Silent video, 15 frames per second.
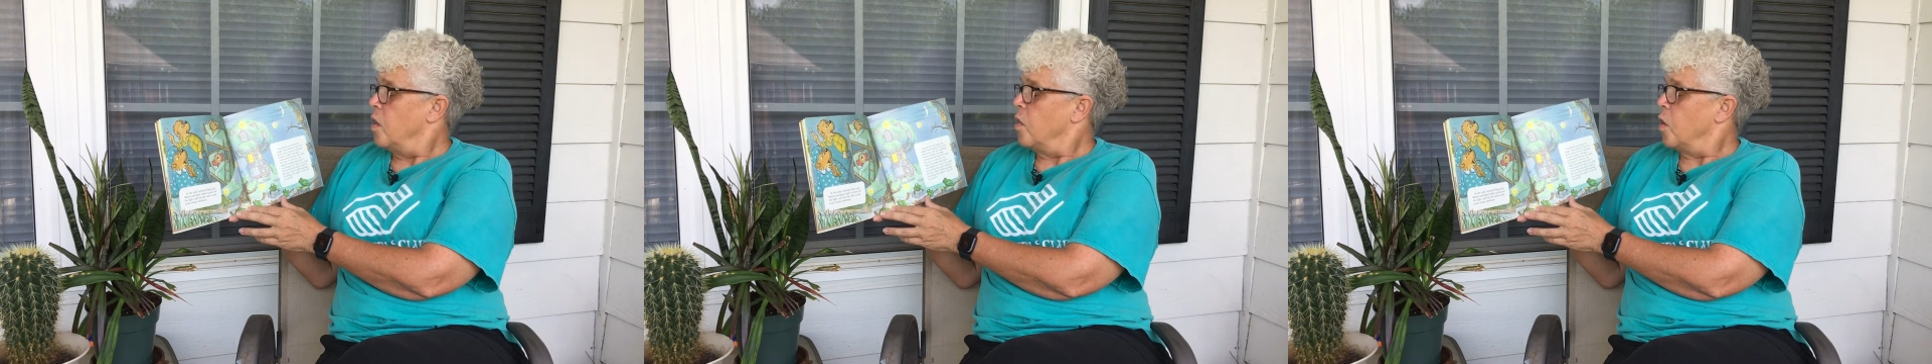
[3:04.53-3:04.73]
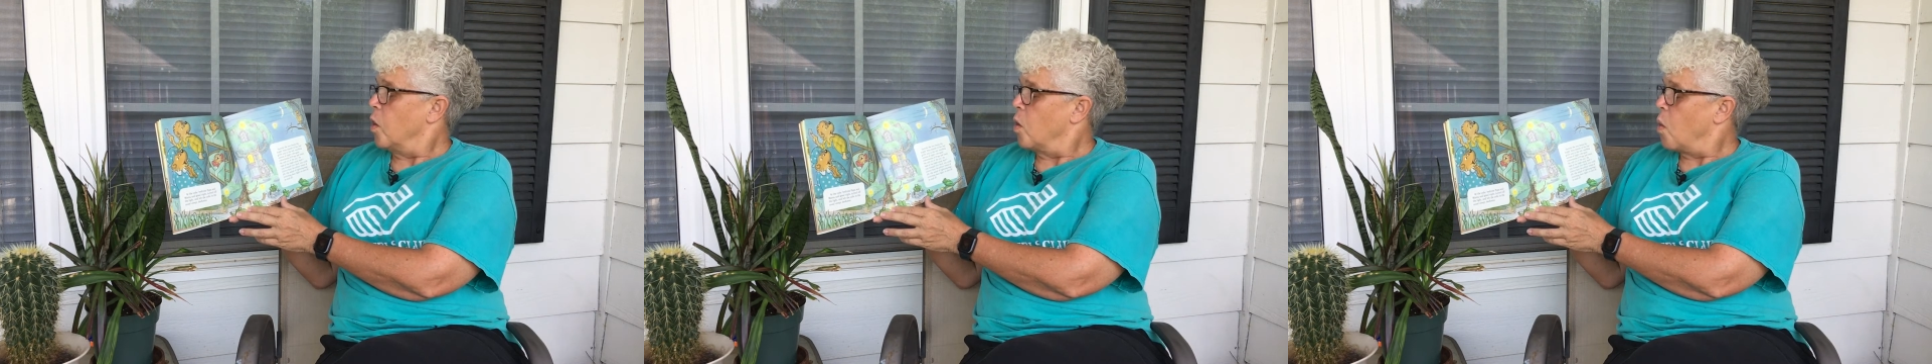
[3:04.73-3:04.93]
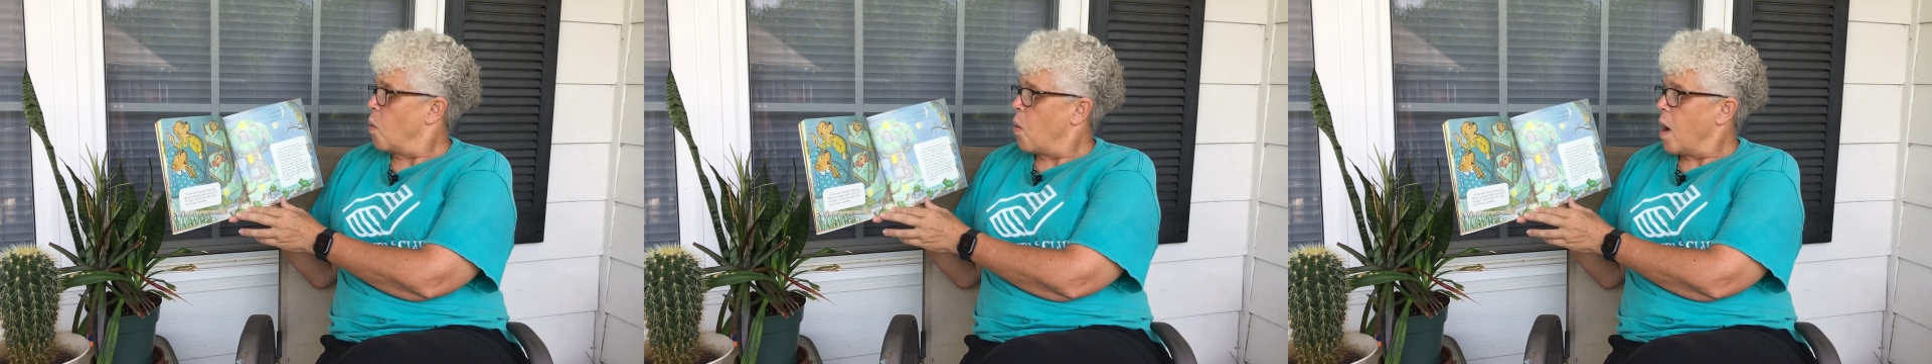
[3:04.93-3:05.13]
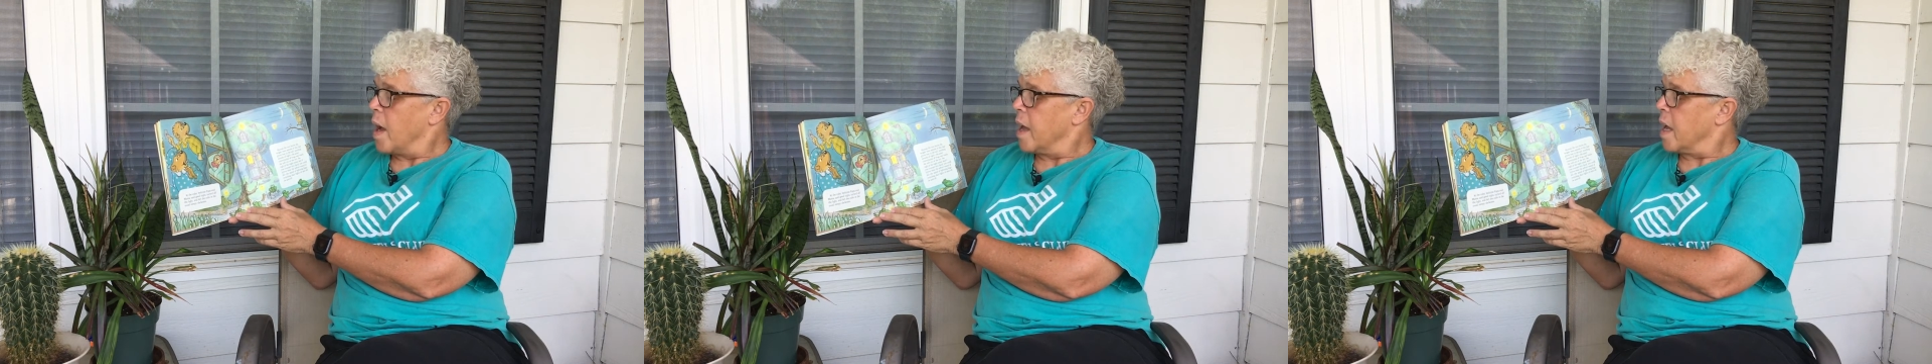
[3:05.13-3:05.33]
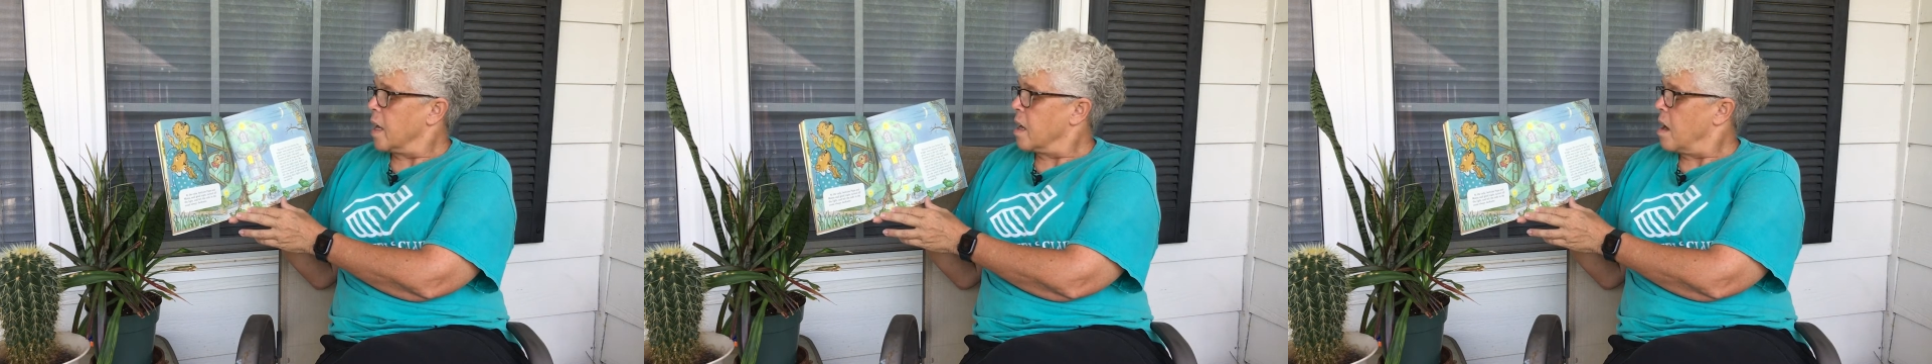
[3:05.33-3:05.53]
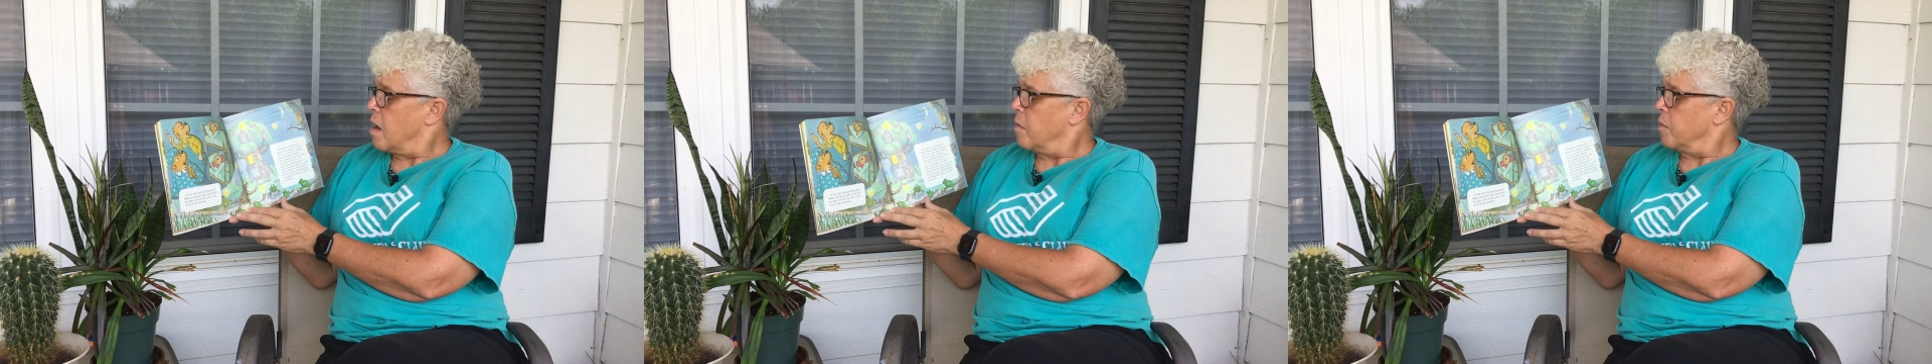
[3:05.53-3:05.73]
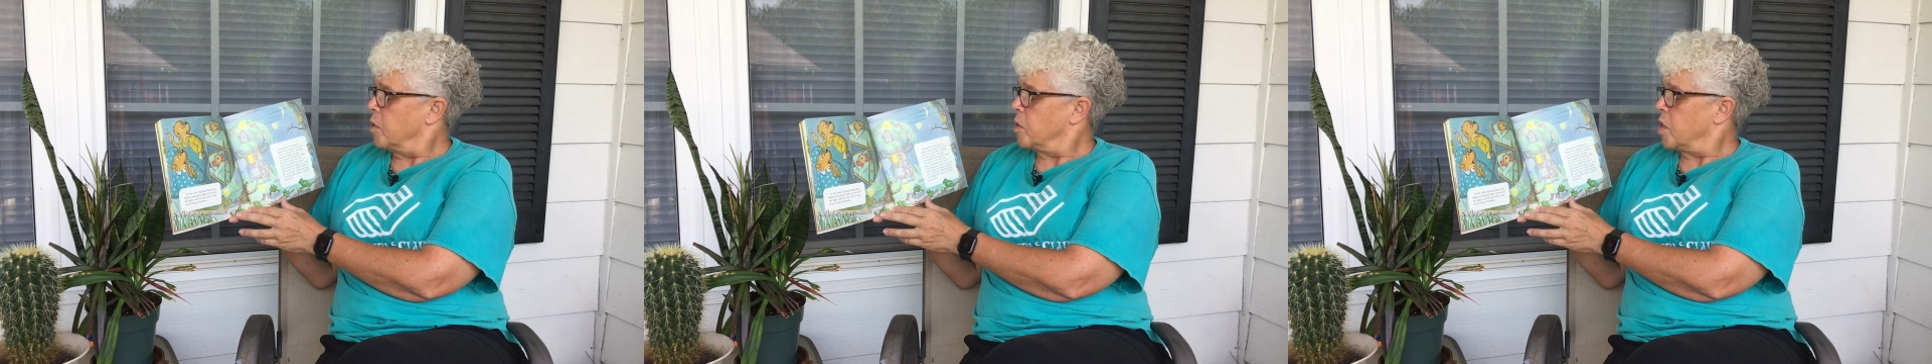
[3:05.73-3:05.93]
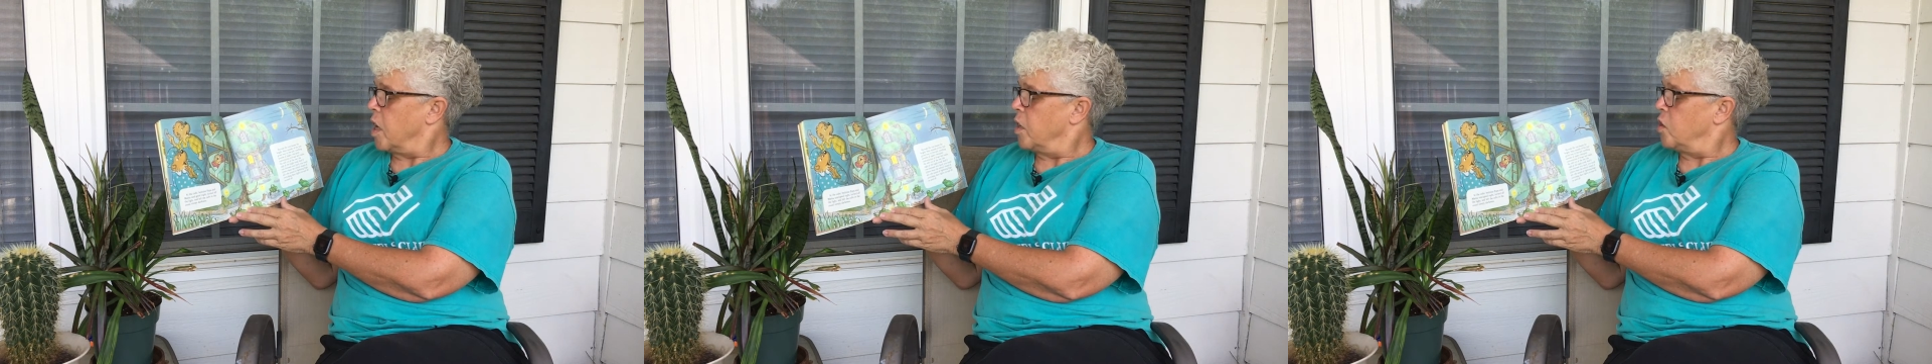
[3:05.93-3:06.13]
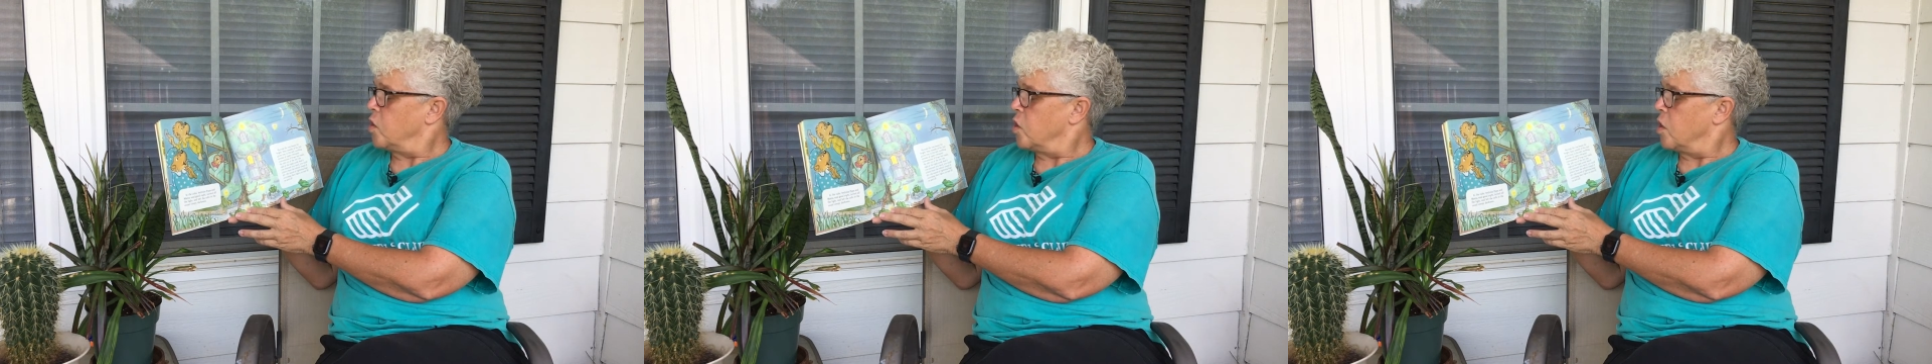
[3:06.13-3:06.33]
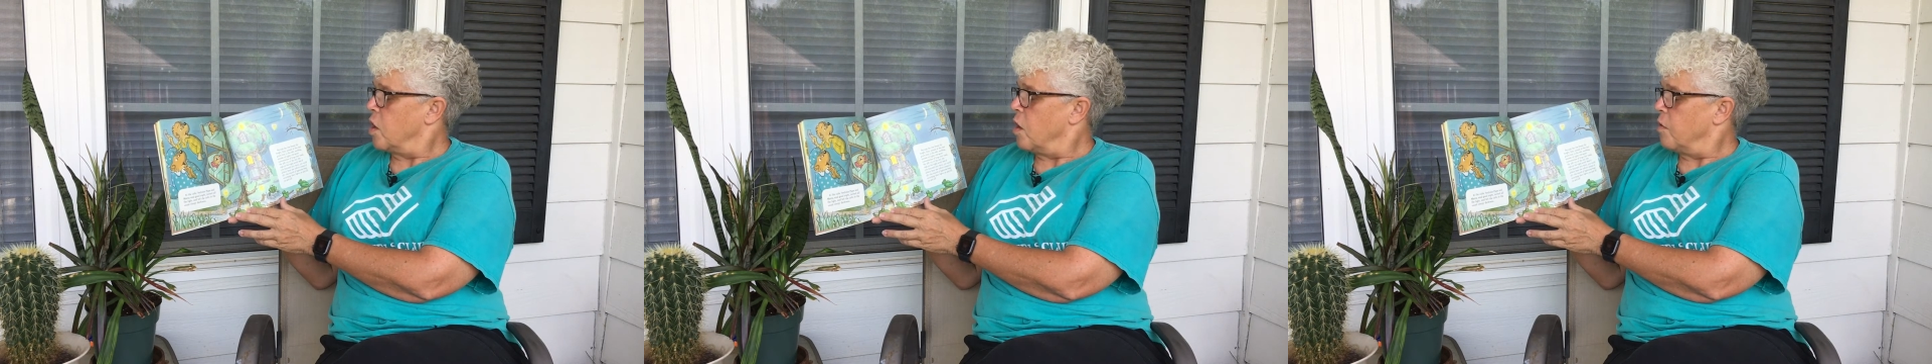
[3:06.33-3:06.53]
the quiet conversation